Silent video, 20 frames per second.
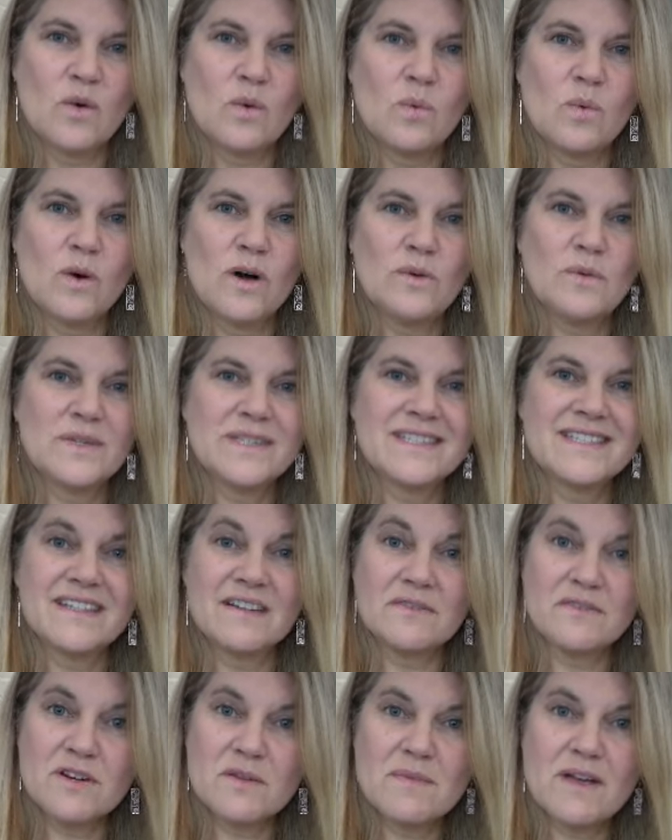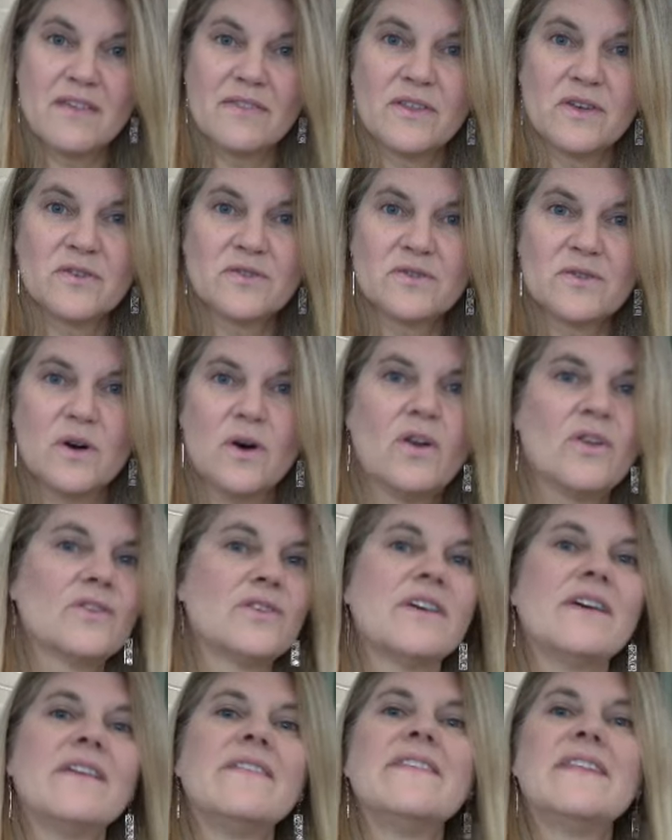What was different about those
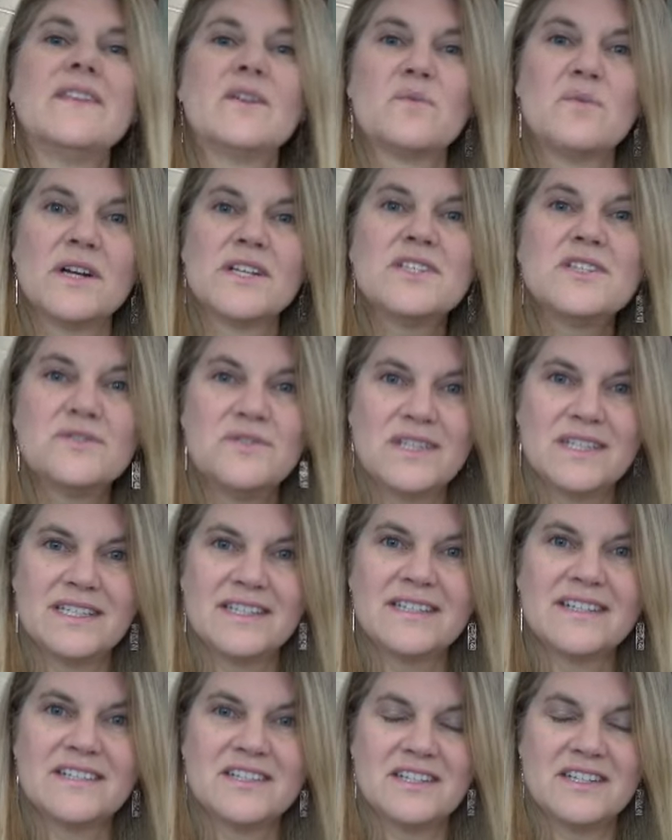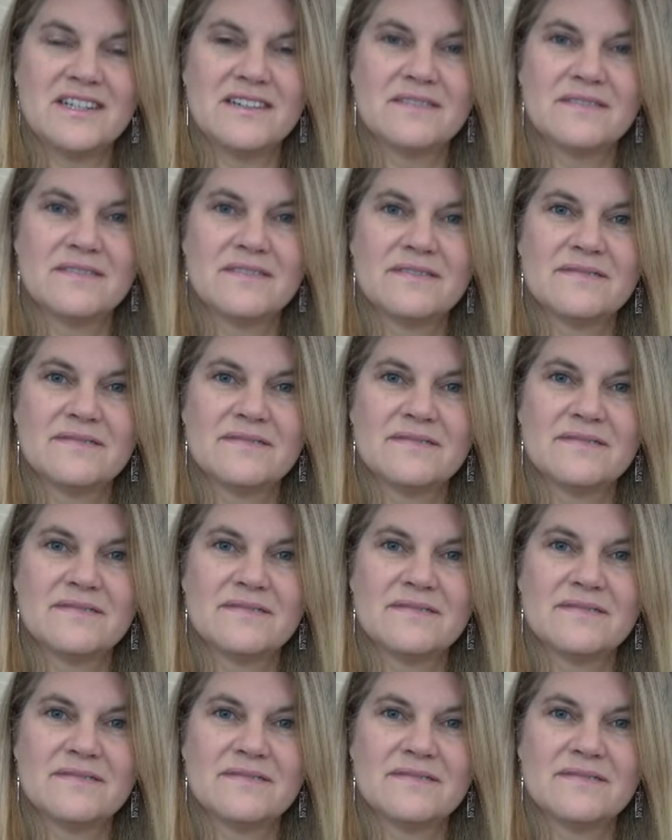goals than the ones you didn't achieve?